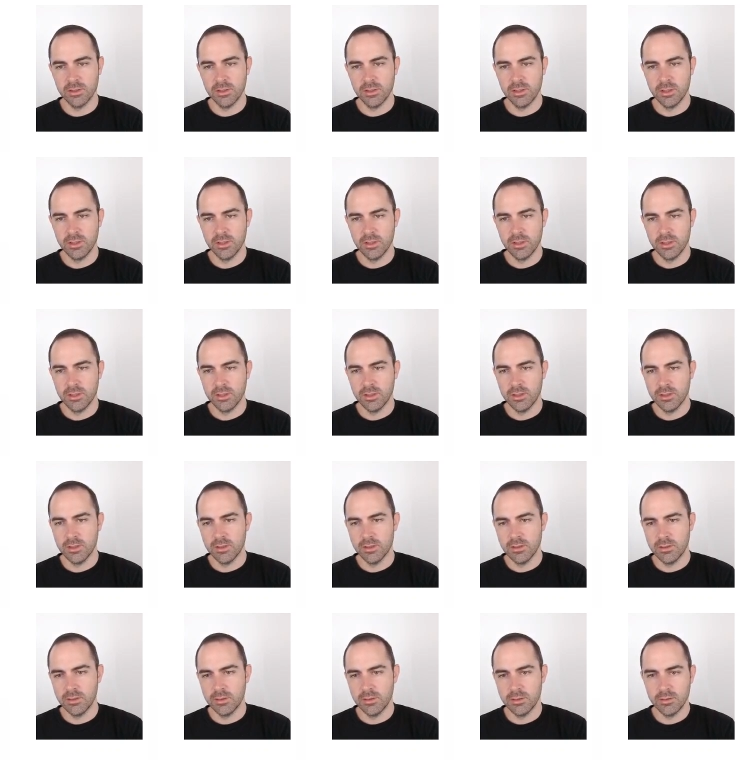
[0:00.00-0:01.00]

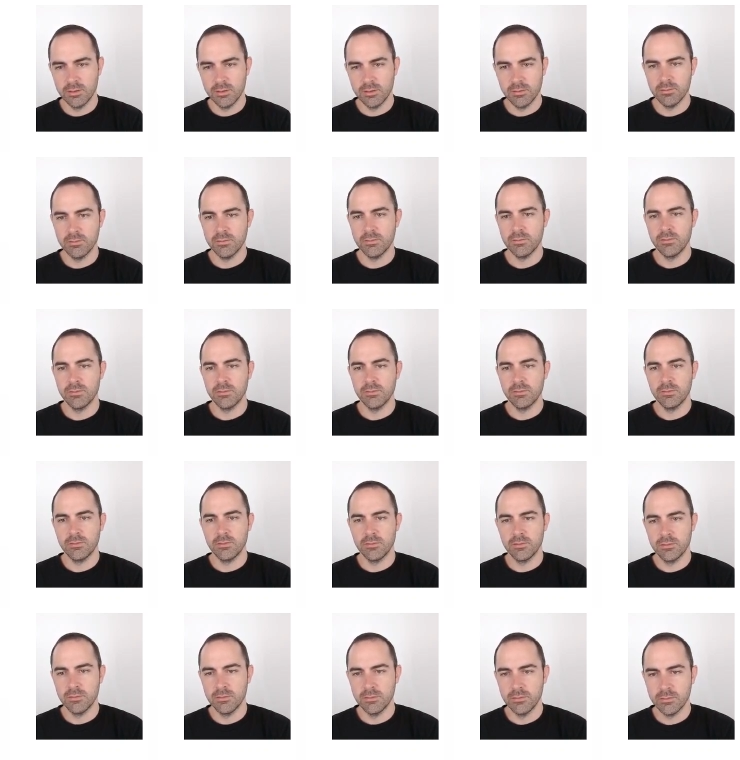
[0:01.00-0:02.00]

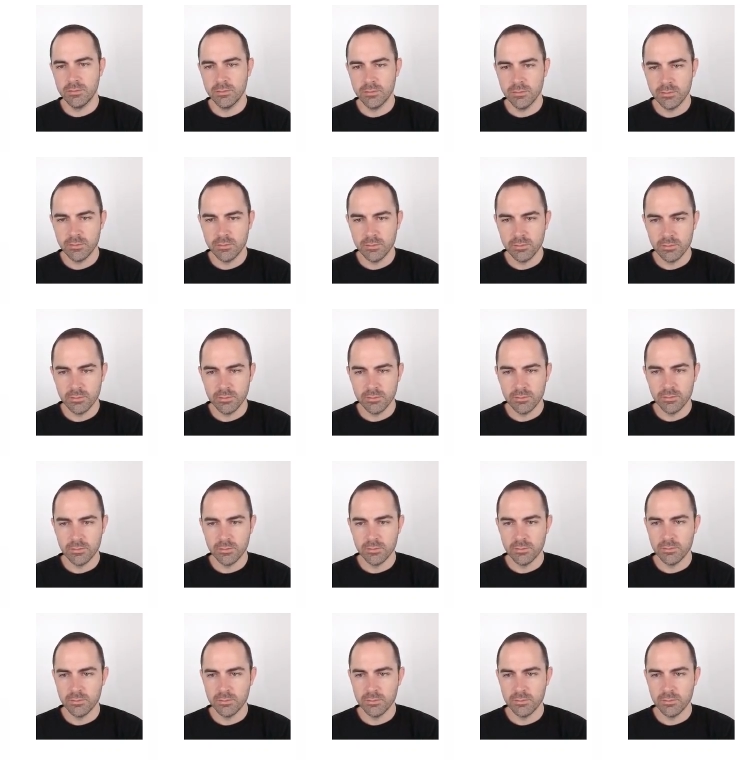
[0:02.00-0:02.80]
[no speech]